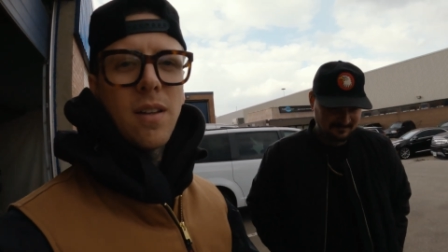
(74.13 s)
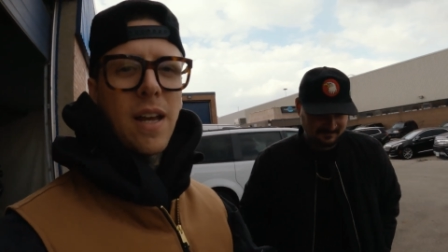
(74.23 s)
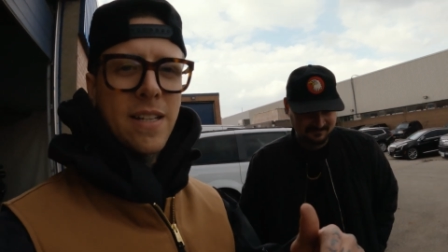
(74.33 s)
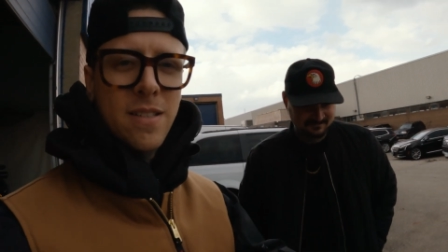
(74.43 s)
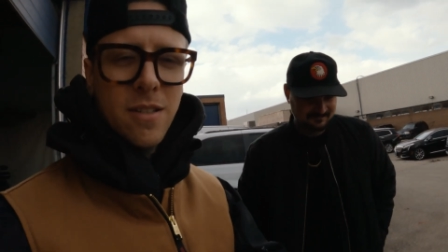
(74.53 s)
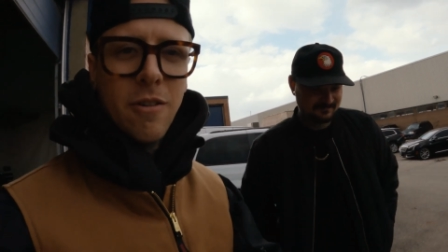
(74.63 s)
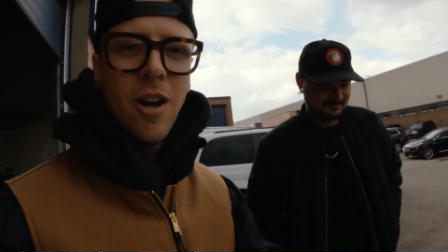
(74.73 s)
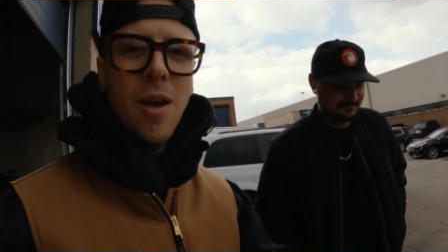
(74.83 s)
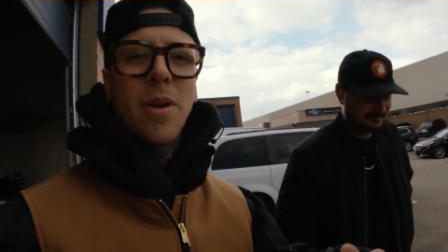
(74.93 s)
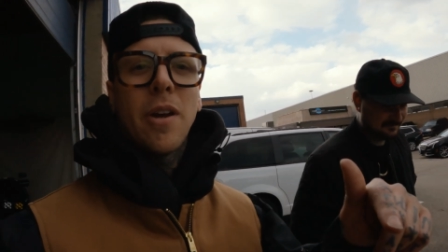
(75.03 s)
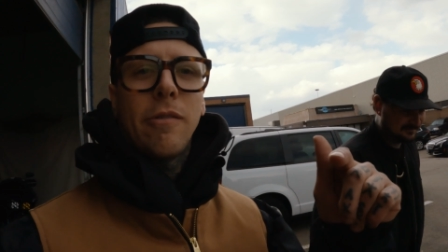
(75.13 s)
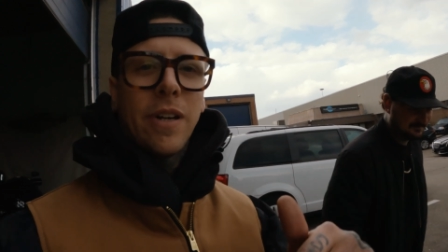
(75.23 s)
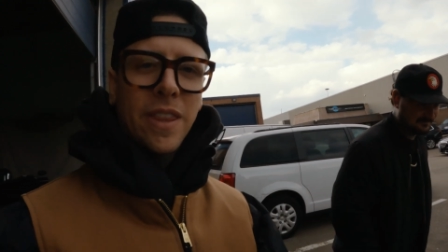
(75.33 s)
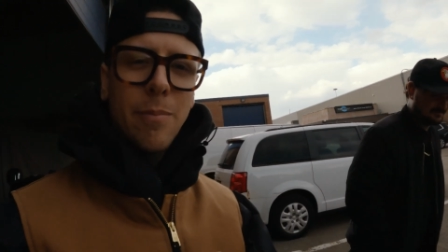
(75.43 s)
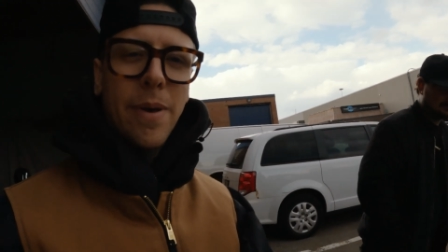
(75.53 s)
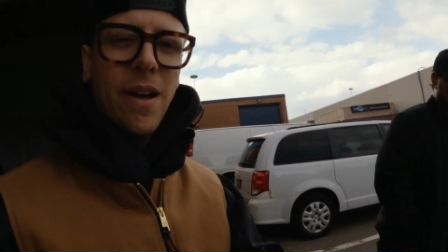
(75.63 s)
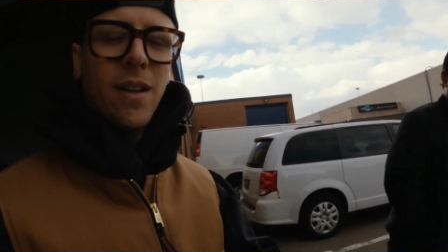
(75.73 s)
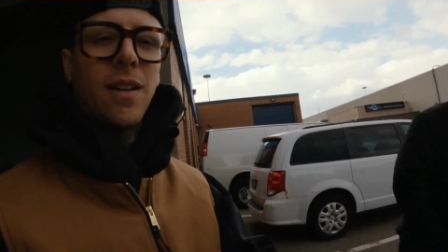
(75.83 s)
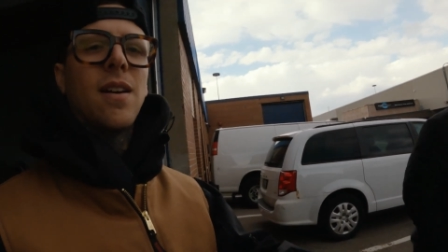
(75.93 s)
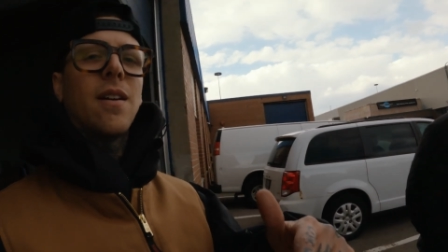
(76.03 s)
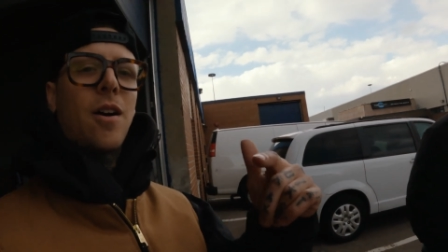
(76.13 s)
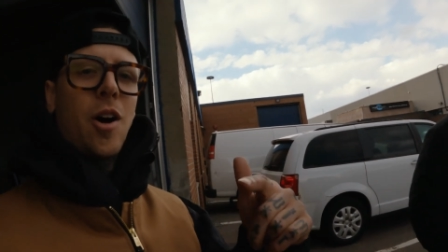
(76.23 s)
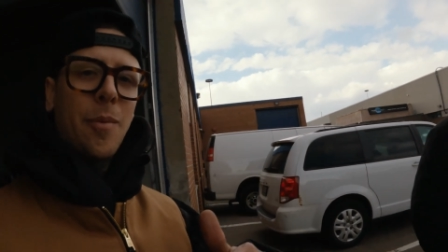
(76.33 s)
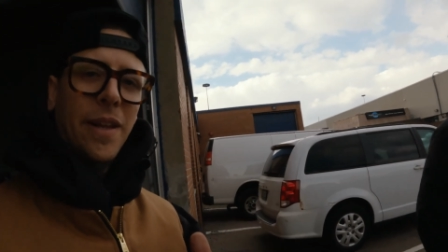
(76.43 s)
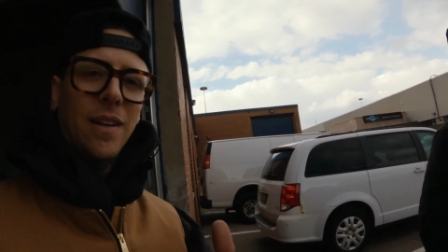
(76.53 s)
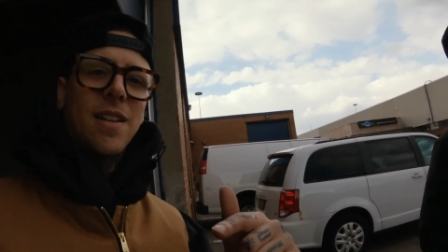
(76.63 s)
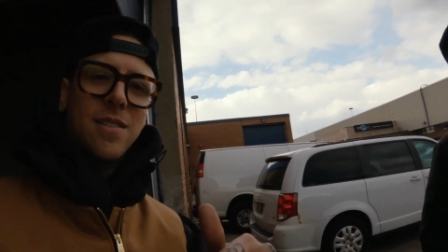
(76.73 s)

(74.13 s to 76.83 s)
like and subscribe, ring the bell, comment.